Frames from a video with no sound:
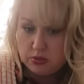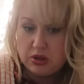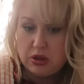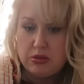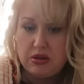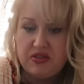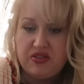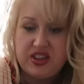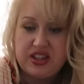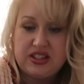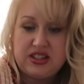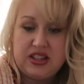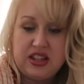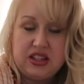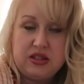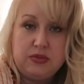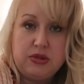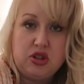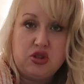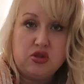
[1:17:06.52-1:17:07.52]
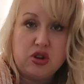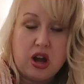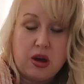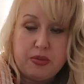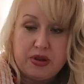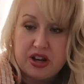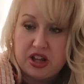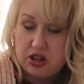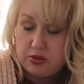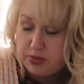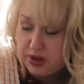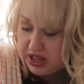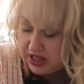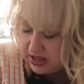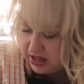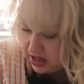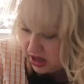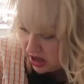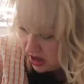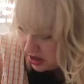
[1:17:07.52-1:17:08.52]
Maybe if he sees me drop another
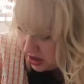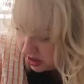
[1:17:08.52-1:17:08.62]
piece. Look.